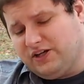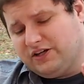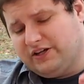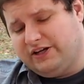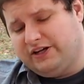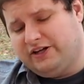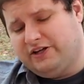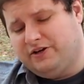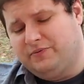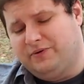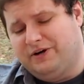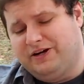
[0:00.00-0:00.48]

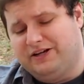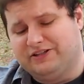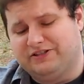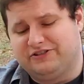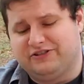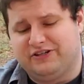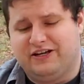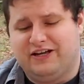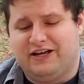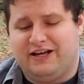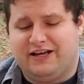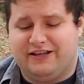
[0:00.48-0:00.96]

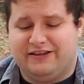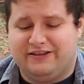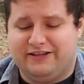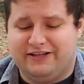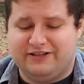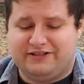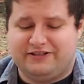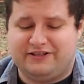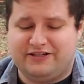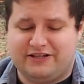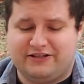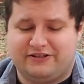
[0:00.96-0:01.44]
Anyways,
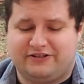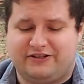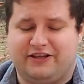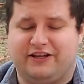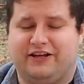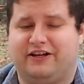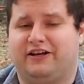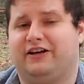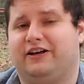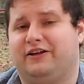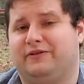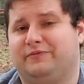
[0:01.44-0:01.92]
this is
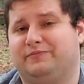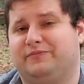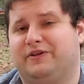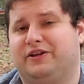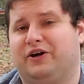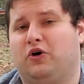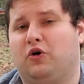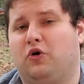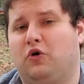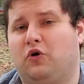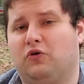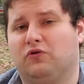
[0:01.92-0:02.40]
the
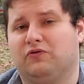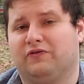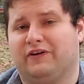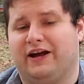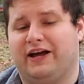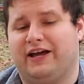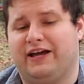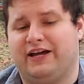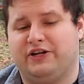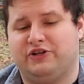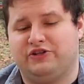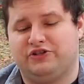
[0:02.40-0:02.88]
the whole
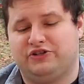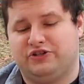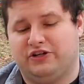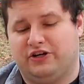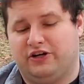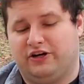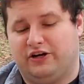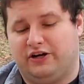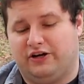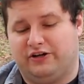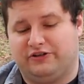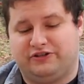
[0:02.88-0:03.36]
range
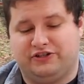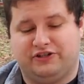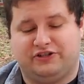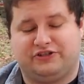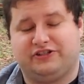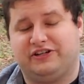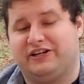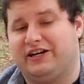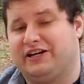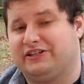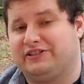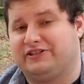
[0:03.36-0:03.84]
uh,
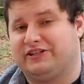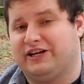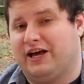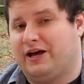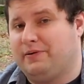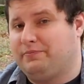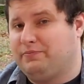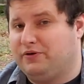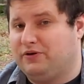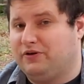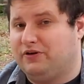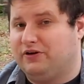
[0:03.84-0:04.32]
just an
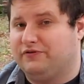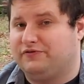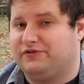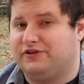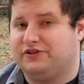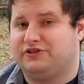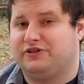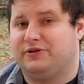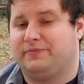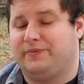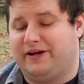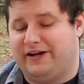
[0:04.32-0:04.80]
example of
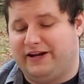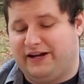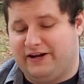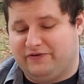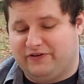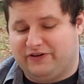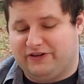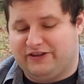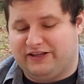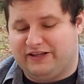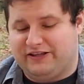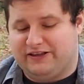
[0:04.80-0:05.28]
just about
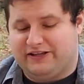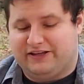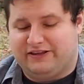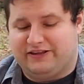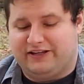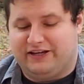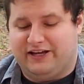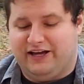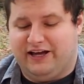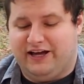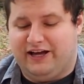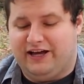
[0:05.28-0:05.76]
everything that
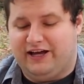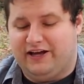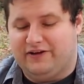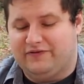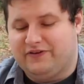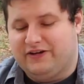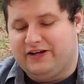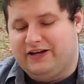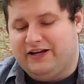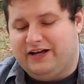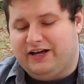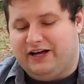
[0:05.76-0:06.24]
they have
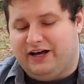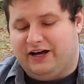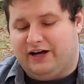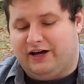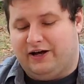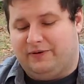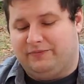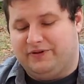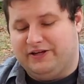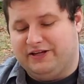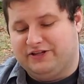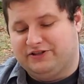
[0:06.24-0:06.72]

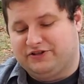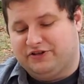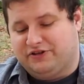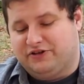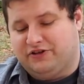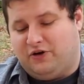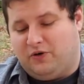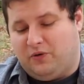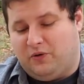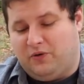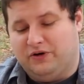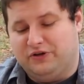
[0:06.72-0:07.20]
um, these are
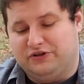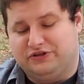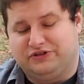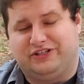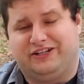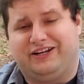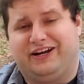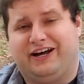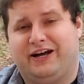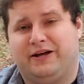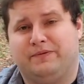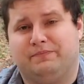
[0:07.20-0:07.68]
the oils
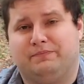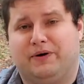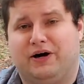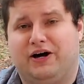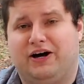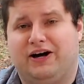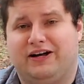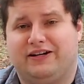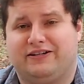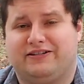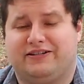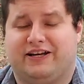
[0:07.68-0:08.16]
that i
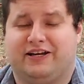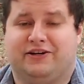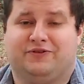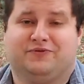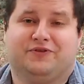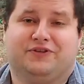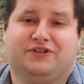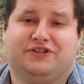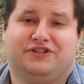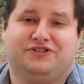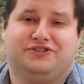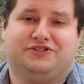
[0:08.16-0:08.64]
bought and
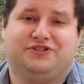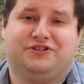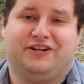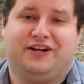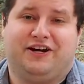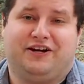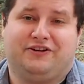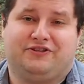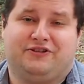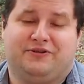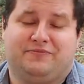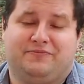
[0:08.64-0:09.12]
really stood
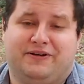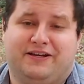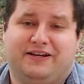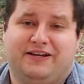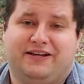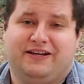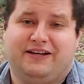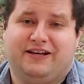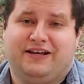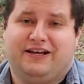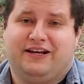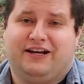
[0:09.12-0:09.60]
out to
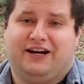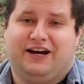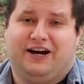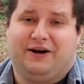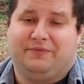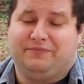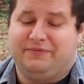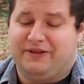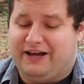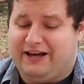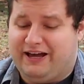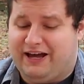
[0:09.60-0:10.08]
me
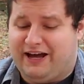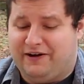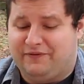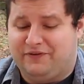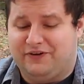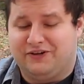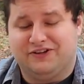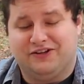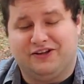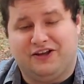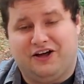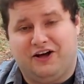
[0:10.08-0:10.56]
um, they have
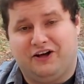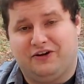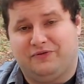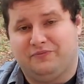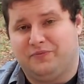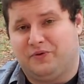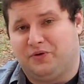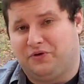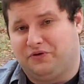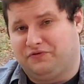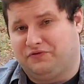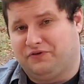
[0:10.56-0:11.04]
a lot
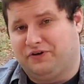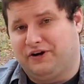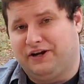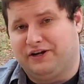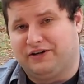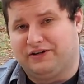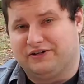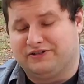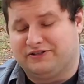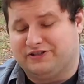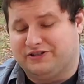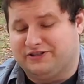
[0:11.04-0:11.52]
more
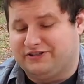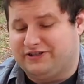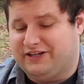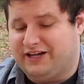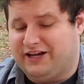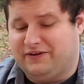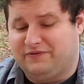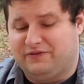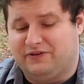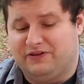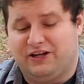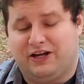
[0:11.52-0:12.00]
fragrances they
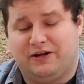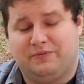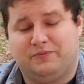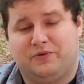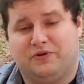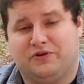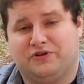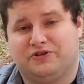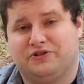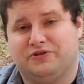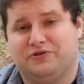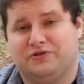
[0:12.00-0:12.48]
have a lot
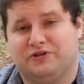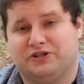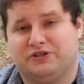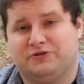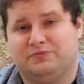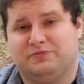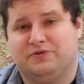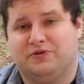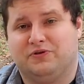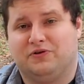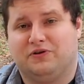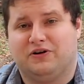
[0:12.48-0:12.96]
more to
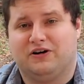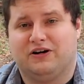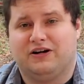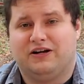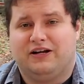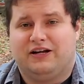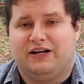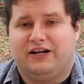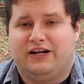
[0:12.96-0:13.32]
explore